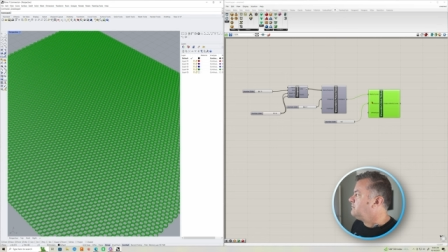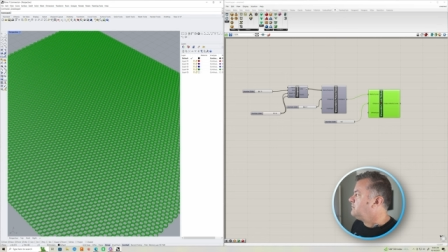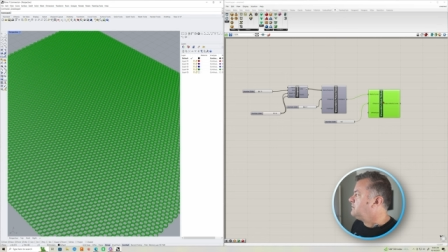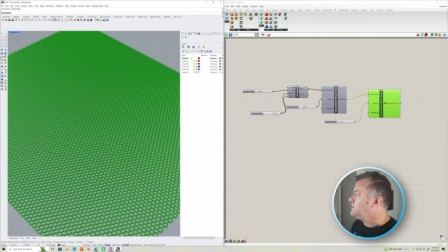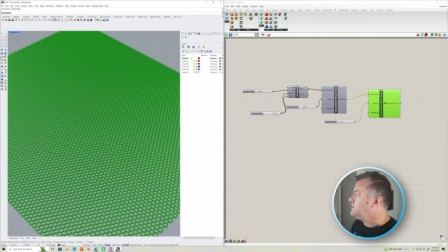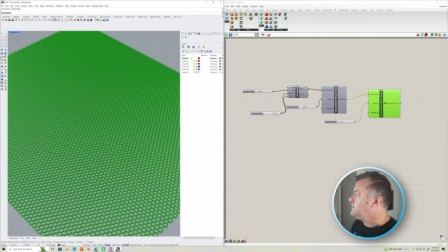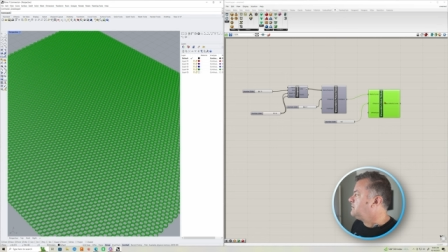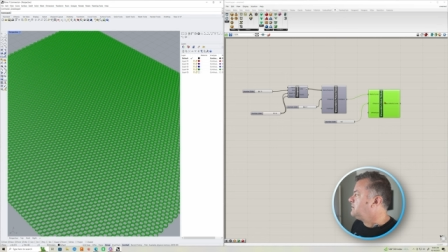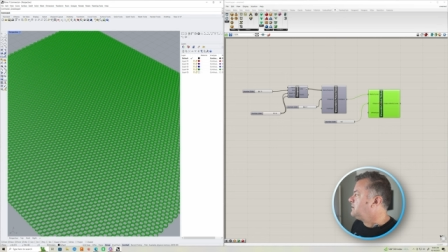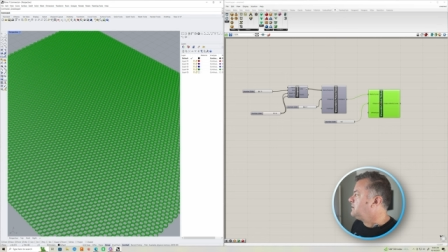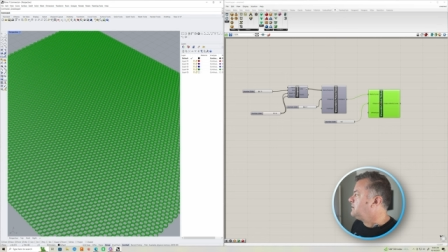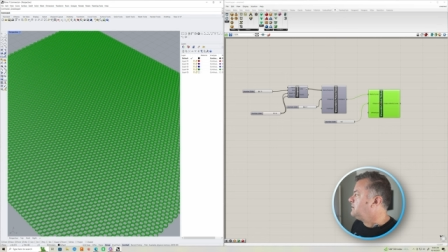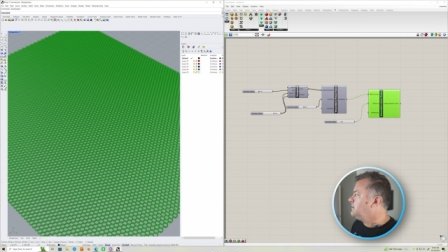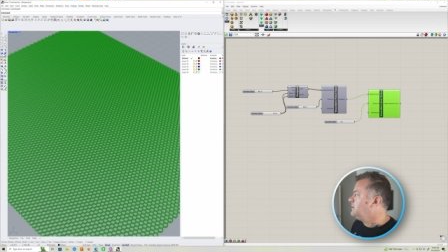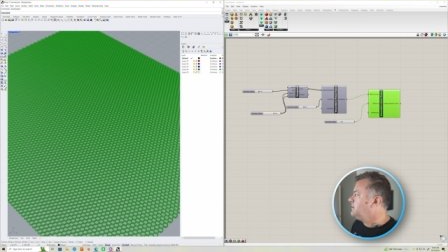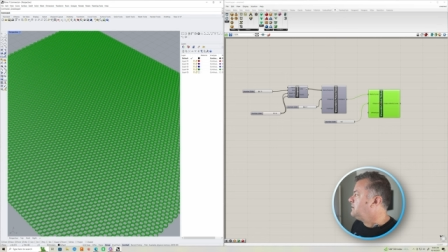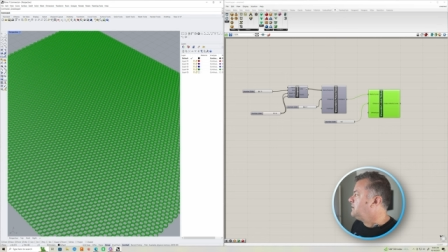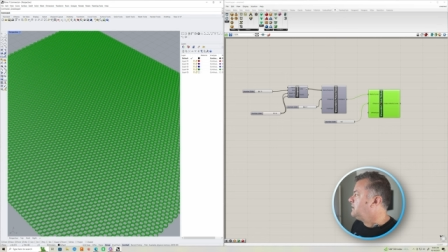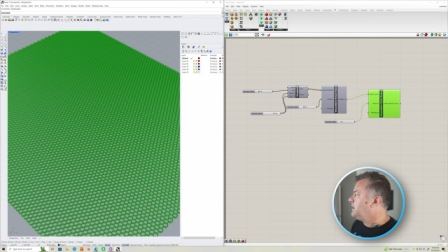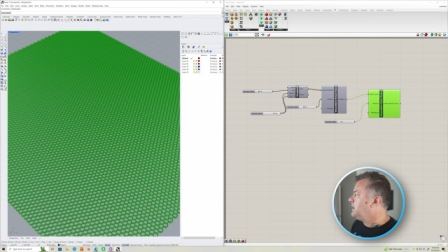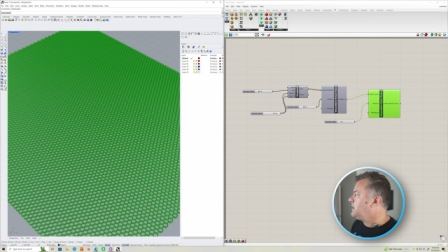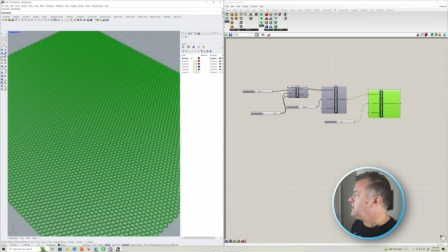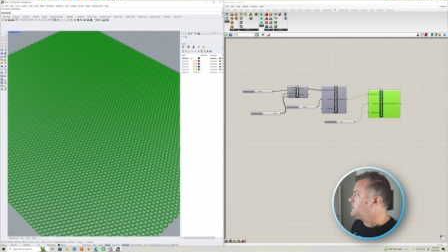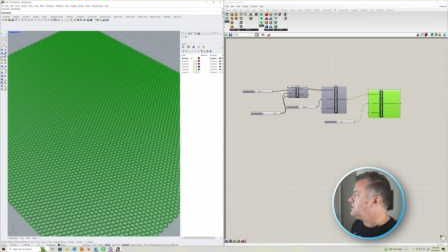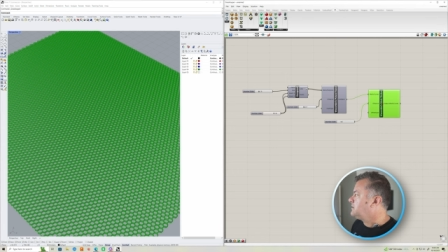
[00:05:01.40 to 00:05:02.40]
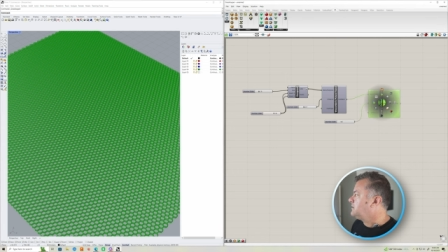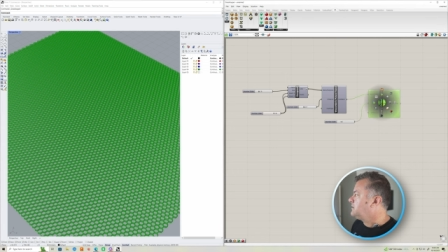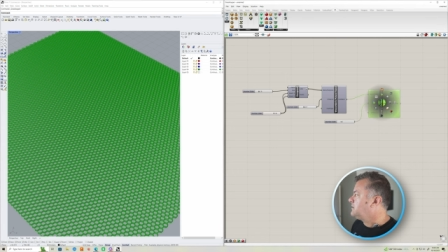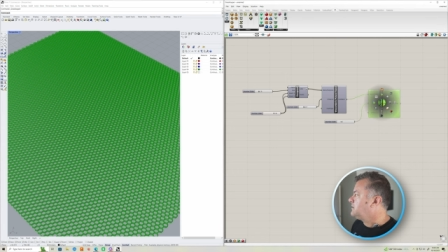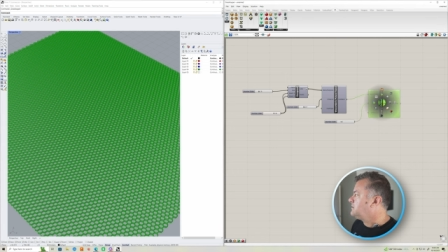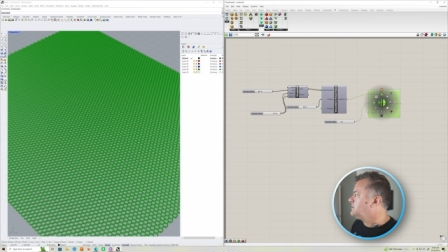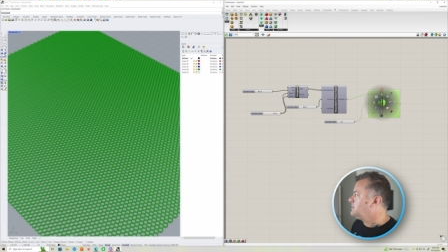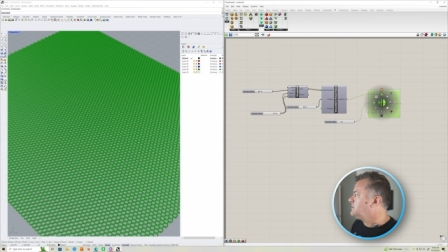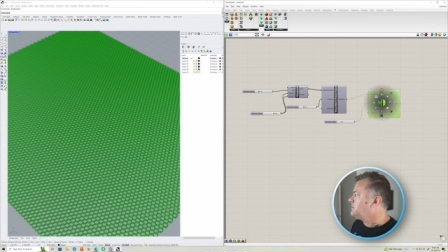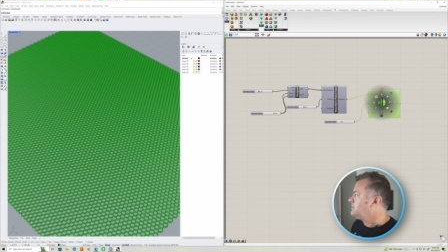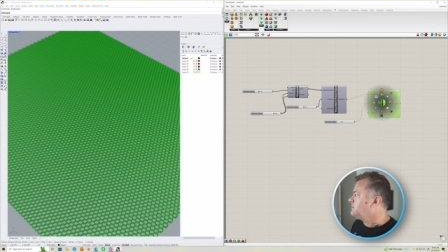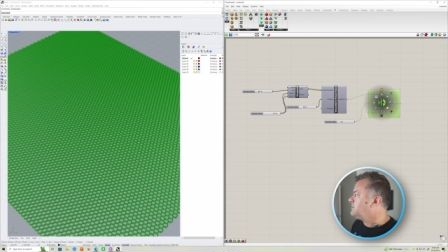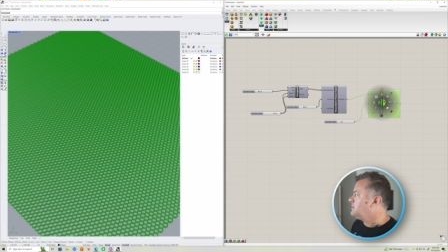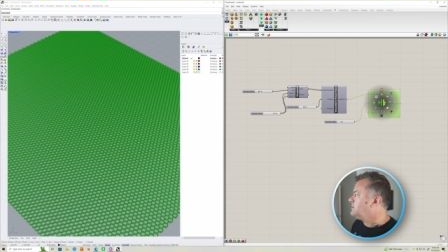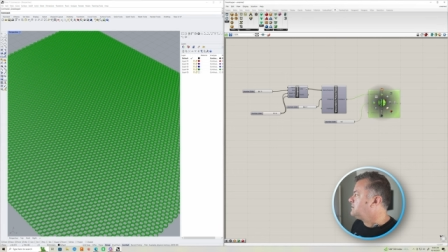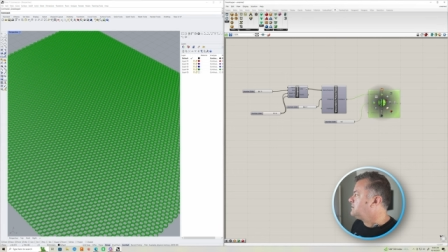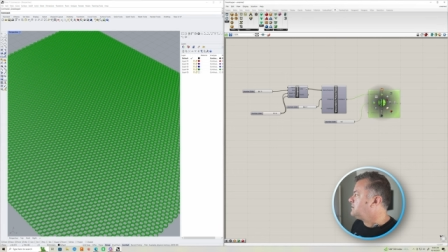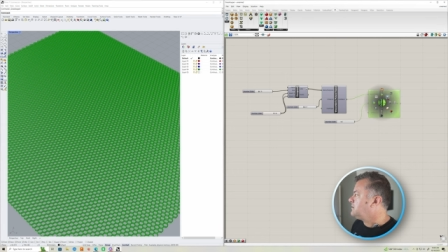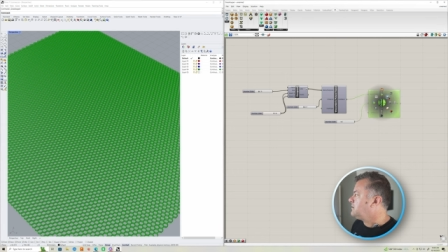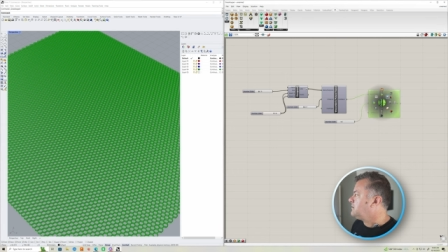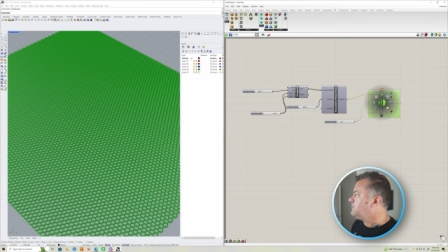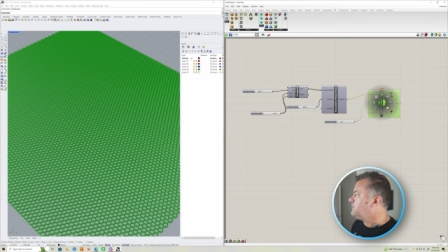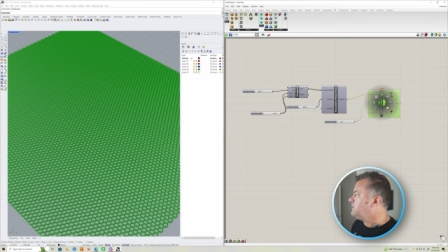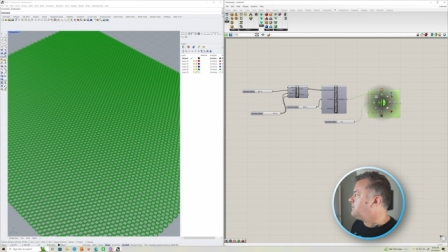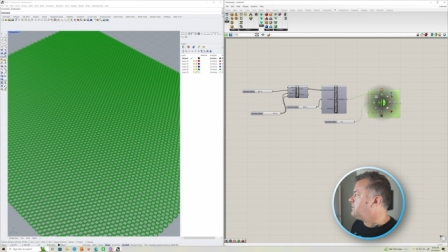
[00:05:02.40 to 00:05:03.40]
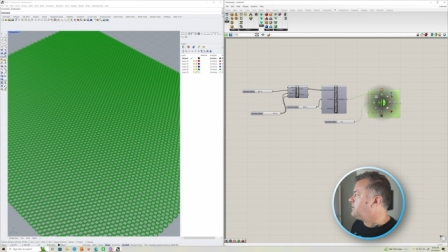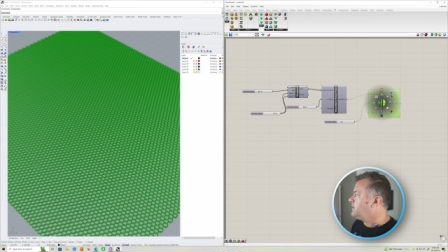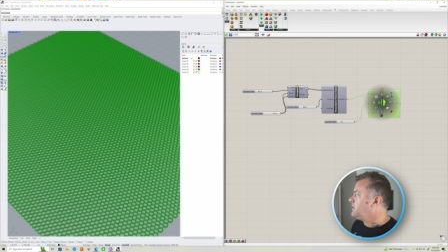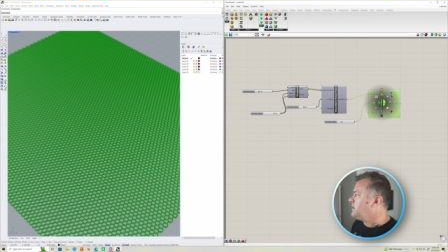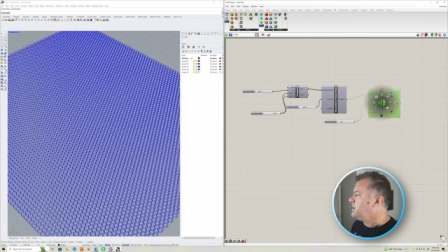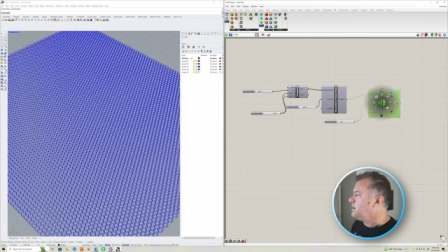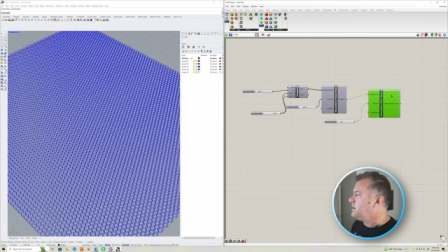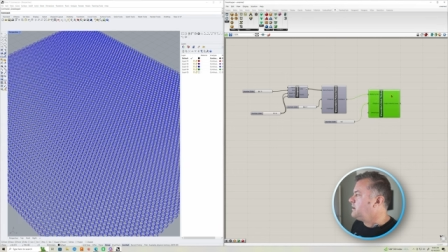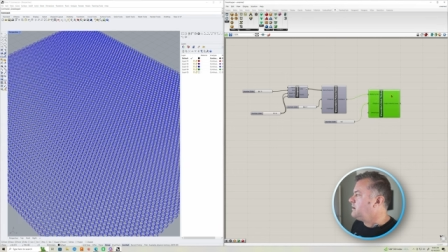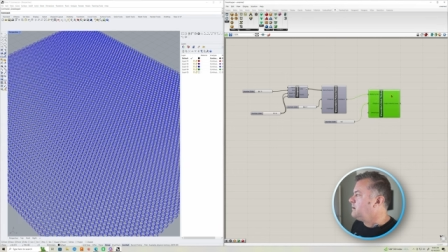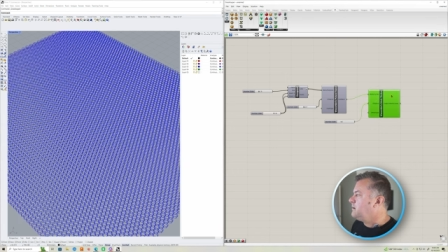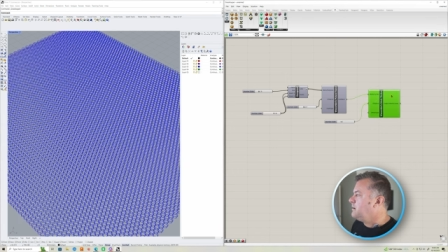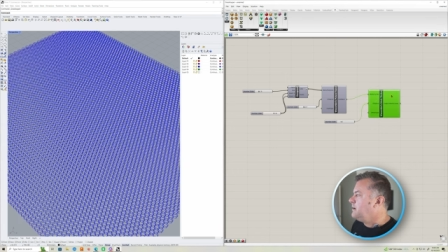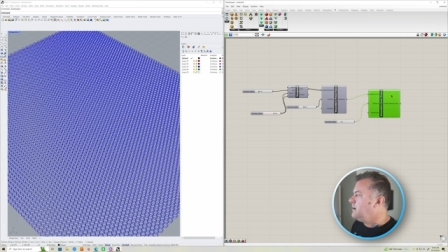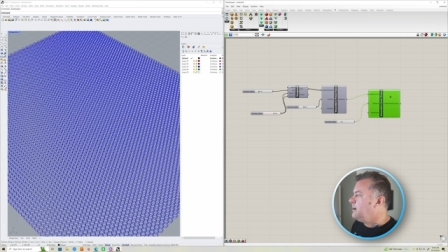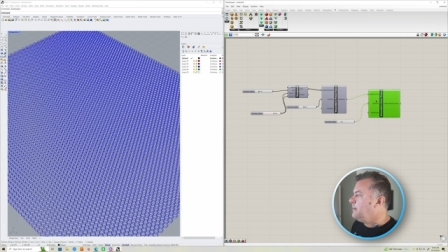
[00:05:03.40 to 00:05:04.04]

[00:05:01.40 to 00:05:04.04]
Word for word: so we can actually just turn this off over here.